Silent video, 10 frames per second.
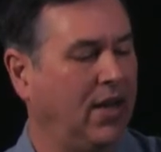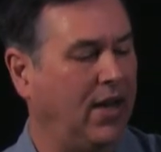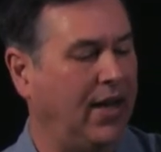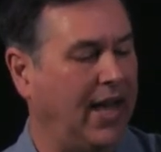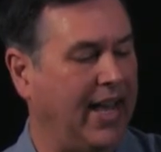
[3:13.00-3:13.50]

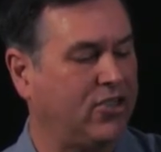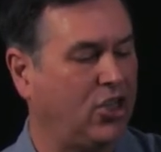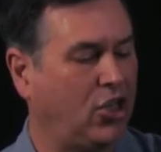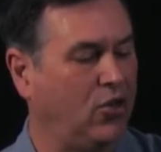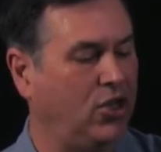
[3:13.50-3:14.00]
uh,
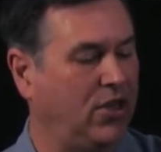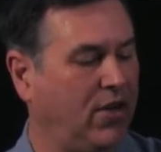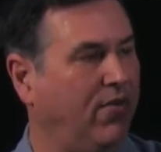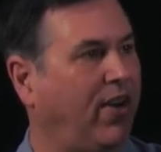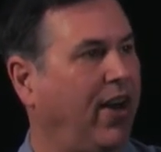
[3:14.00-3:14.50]
execution
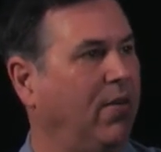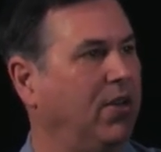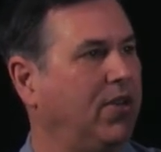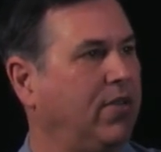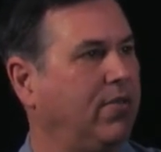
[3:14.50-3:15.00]

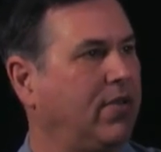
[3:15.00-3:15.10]
environment.